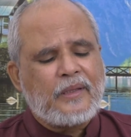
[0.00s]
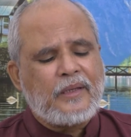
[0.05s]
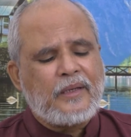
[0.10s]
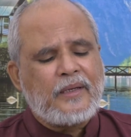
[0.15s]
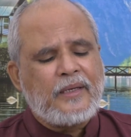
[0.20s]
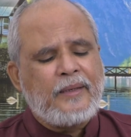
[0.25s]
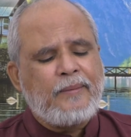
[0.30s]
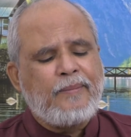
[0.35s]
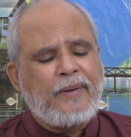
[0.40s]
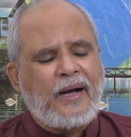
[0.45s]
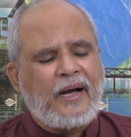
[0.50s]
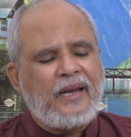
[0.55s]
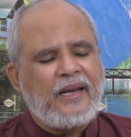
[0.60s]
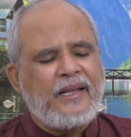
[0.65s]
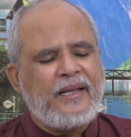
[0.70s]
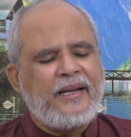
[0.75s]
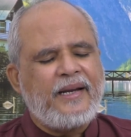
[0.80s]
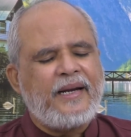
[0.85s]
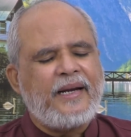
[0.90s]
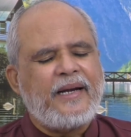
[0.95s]

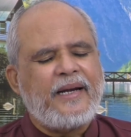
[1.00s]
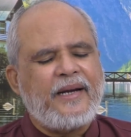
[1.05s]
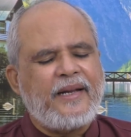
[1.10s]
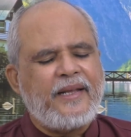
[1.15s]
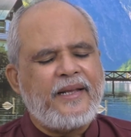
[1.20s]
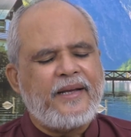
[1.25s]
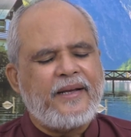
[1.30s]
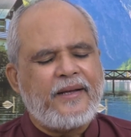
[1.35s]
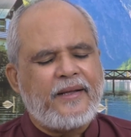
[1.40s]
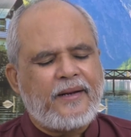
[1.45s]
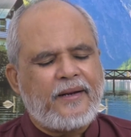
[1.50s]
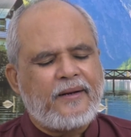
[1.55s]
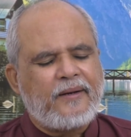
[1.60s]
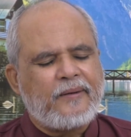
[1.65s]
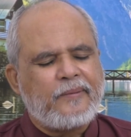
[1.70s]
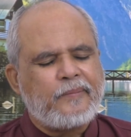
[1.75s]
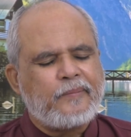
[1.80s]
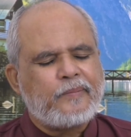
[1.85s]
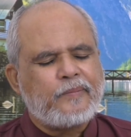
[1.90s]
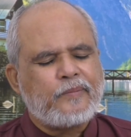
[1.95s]
Himalayan deer,
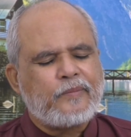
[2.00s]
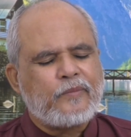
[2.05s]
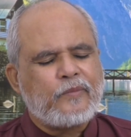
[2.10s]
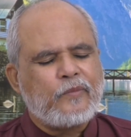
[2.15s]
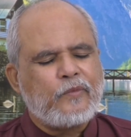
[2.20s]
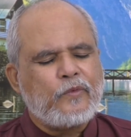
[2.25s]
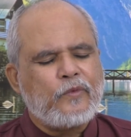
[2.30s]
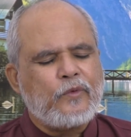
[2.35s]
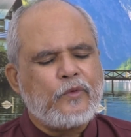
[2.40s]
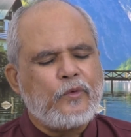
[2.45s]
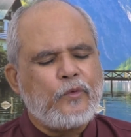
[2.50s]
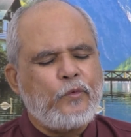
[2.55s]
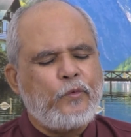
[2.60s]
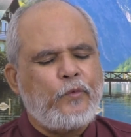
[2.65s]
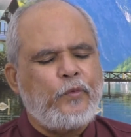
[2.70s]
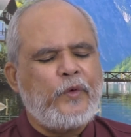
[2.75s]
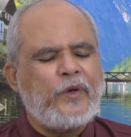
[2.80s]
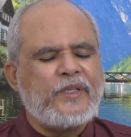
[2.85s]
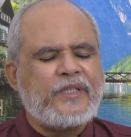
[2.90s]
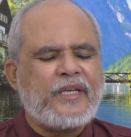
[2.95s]

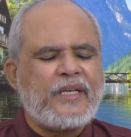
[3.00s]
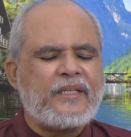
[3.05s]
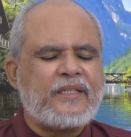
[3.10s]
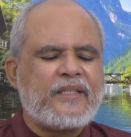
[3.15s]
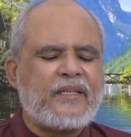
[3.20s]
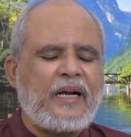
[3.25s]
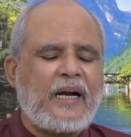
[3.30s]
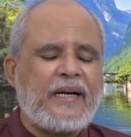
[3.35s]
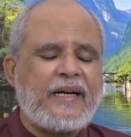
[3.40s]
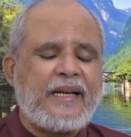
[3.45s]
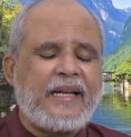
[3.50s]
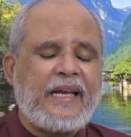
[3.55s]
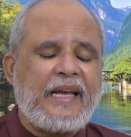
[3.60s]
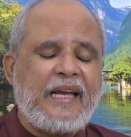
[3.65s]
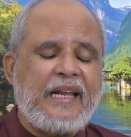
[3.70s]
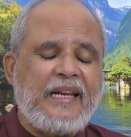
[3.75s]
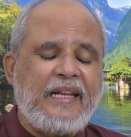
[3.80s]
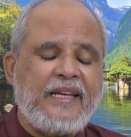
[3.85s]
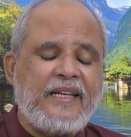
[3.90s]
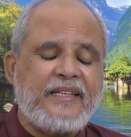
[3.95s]
which has got
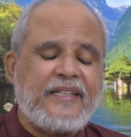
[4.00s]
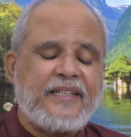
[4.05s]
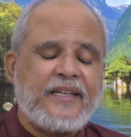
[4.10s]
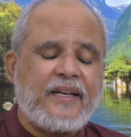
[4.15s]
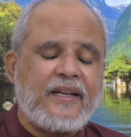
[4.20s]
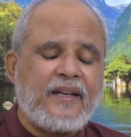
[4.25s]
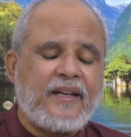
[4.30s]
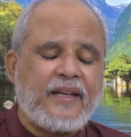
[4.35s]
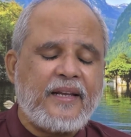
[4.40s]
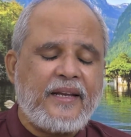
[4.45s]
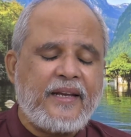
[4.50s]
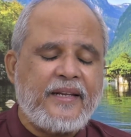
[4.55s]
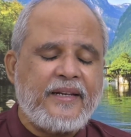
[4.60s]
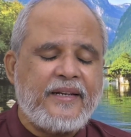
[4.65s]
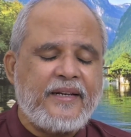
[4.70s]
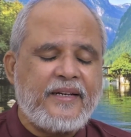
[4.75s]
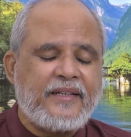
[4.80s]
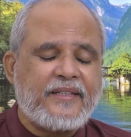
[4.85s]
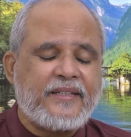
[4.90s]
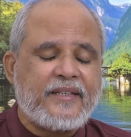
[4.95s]
elixir in
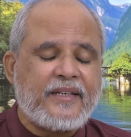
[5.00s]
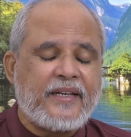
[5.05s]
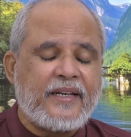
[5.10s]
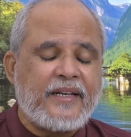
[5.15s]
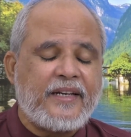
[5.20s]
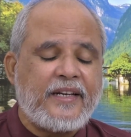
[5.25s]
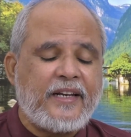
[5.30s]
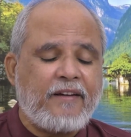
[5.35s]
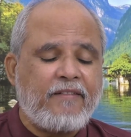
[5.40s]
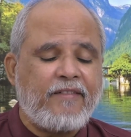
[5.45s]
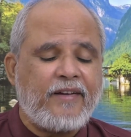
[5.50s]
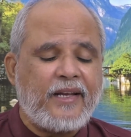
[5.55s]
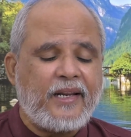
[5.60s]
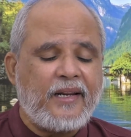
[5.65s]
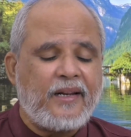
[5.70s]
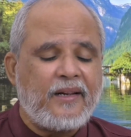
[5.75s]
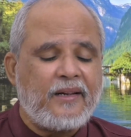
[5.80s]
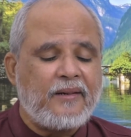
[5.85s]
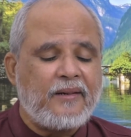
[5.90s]
its navel,